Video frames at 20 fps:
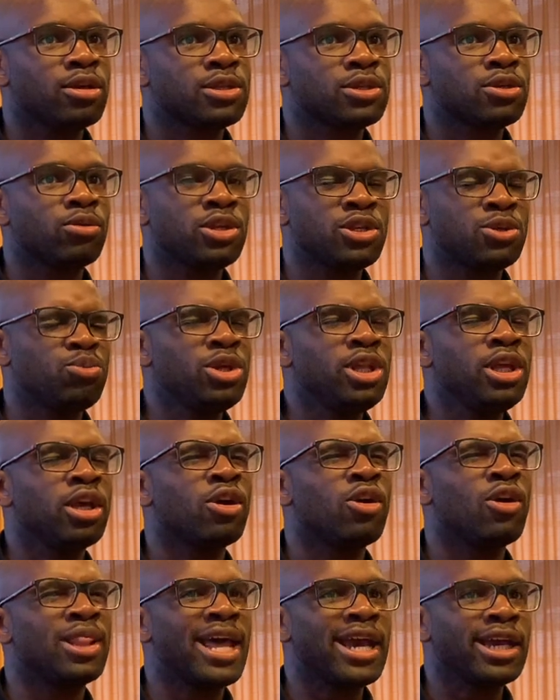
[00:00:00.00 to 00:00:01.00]
So this really
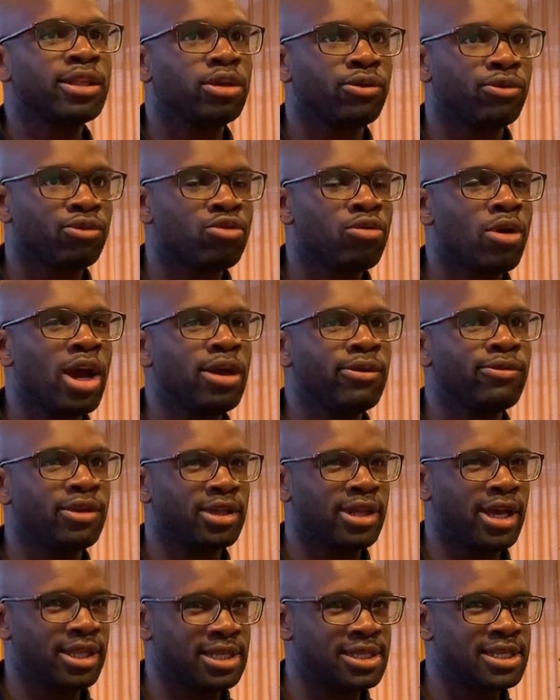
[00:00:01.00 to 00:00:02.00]
collective thriving
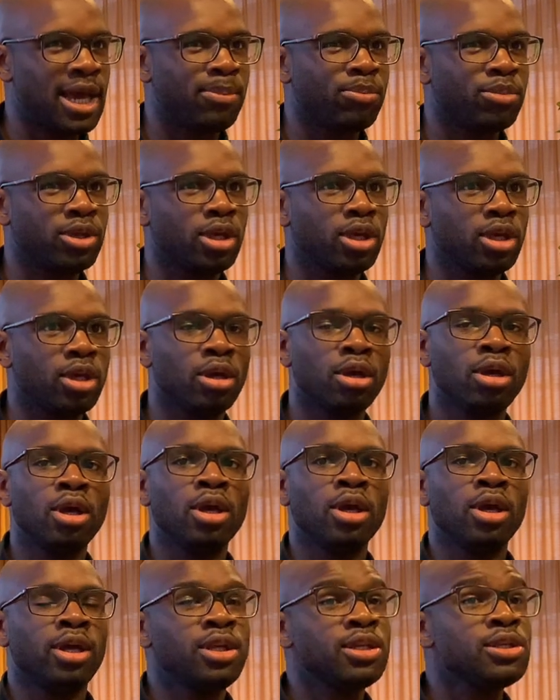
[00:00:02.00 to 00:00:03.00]
that is happening here.
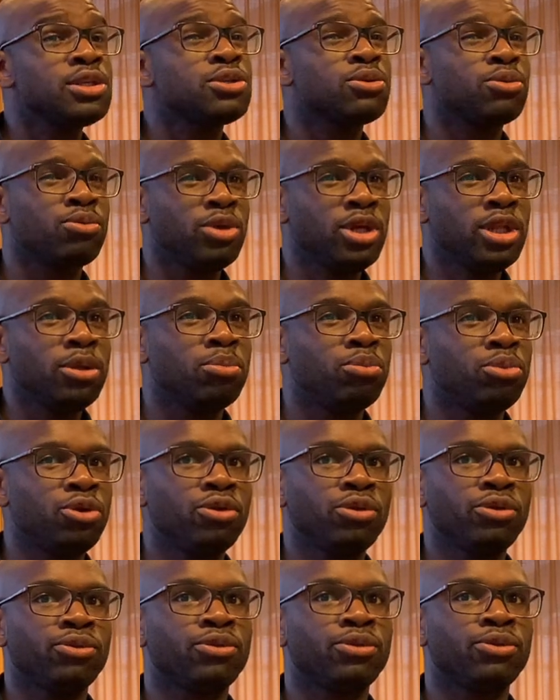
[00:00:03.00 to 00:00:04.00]
And this is a really
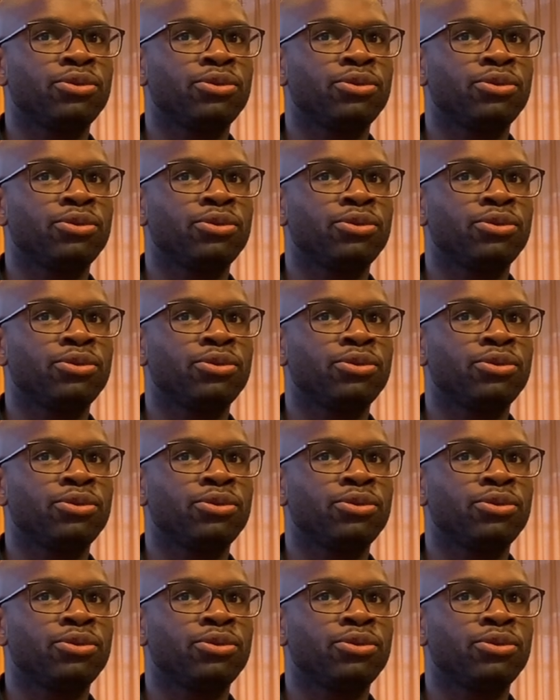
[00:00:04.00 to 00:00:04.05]
beautiful